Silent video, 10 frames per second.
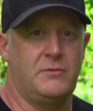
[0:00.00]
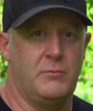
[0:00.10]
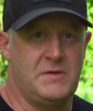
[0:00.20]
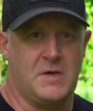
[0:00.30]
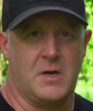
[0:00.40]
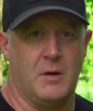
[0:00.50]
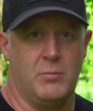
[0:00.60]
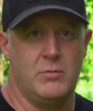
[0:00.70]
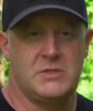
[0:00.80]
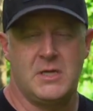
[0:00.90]
So we tuck our
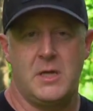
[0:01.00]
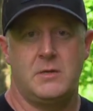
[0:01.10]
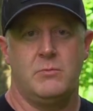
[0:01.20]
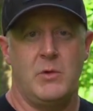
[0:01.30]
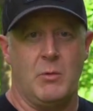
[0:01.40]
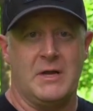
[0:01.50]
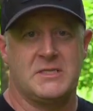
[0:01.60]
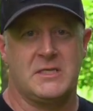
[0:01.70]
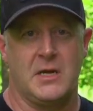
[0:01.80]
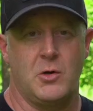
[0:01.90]
boots in. We want
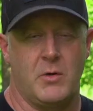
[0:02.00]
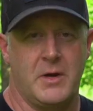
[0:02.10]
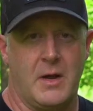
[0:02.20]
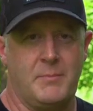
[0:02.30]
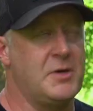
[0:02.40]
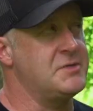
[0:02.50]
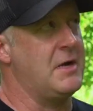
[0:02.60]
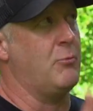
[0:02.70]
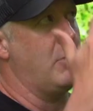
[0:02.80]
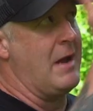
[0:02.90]
scent going up because
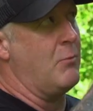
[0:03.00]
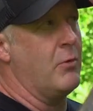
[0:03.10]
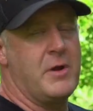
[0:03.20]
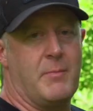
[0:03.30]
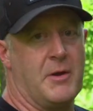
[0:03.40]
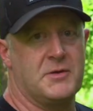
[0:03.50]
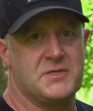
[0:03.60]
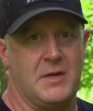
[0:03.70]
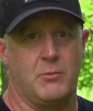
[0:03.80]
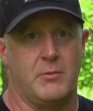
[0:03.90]
then we're not worried about our
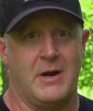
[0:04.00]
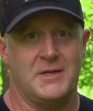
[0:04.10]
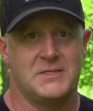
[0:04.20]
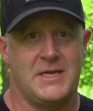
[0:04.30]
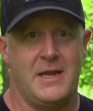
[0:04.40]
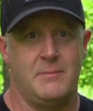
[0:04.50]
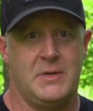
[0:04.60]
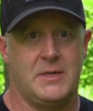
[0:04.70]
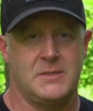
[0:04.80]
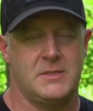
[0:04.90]
scent when we're on stand
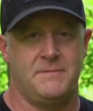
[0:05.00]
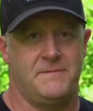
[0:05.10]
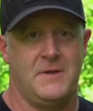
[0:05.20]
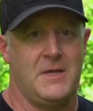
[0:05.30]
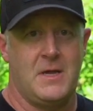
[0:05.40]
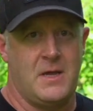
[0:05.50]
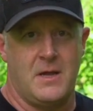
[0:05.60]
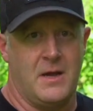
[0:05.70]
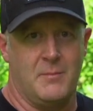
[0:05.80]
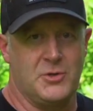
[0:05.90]
because if
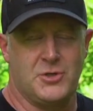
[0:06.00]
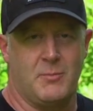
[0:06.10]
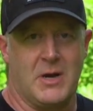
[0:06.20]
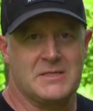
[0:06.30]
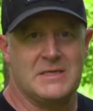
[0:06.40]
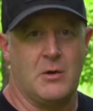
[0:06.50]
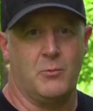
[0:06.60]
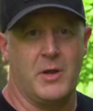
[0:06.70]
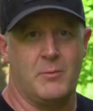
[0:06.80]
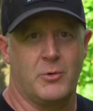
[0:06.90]
a mature buck's
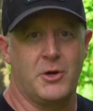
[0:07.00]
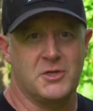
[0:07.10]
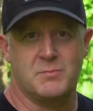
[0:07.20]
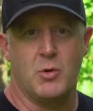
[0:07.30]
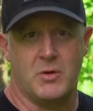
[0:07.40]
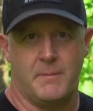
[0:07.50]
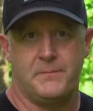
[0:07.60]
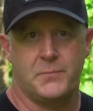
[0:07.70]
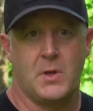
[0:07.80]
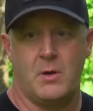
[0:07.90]
downwind, we're going to spook them.
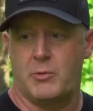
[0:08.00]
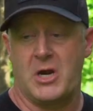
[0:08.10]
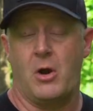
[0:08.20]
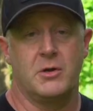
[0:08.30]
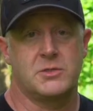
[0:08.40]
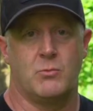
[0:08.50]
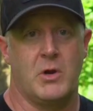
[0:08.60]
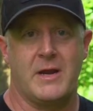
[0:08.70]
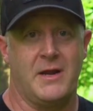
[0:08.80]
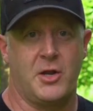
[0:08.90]
Uh, regardless of
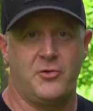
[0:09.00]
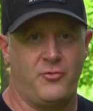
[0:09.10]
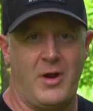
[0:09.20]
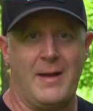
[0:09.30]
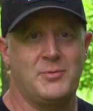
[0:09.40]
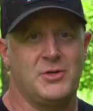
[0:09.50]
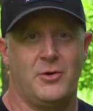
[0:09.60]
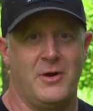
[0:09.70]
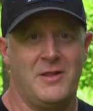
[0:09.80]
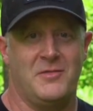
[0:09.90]
what kind of contraption
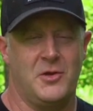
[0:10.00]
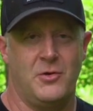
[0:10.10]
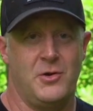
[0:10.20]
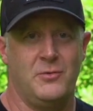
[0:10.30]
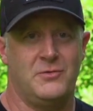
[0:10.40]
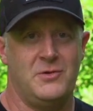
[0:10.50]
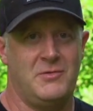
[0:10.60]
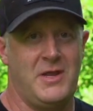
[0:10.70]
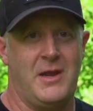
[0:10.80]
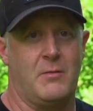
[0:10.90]
or anything you're using, you
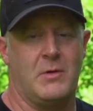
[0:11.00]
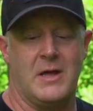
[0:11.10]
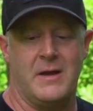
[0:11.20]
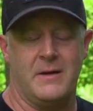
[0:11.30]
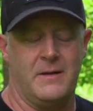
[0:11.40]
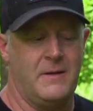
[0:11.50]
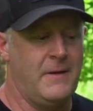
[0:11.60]
can't rely on it.